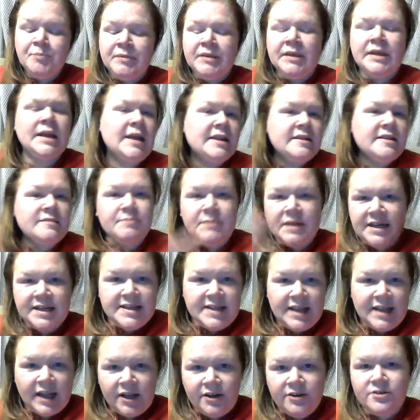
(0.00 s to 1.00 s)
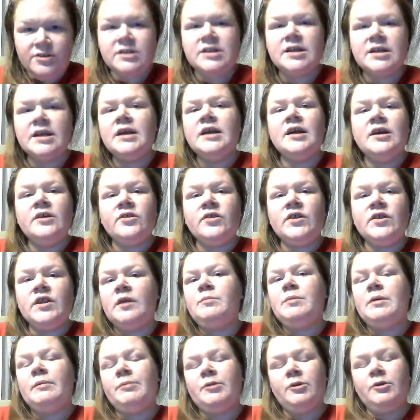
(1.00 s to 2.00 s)
It has many sellers. The
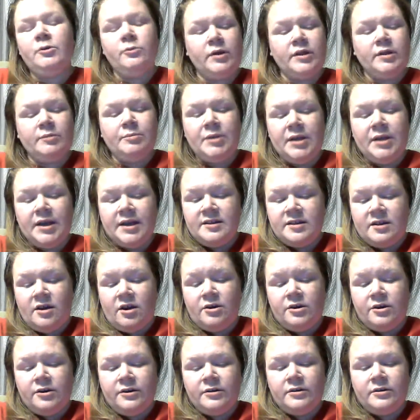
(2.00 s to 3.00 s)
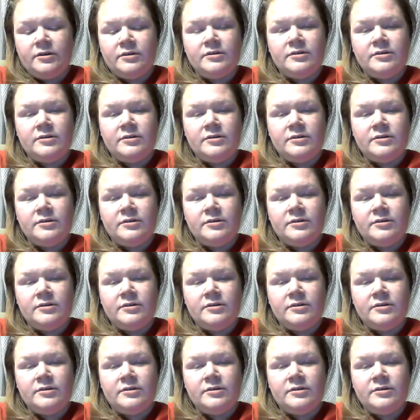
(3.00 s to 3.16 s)
people who run the place are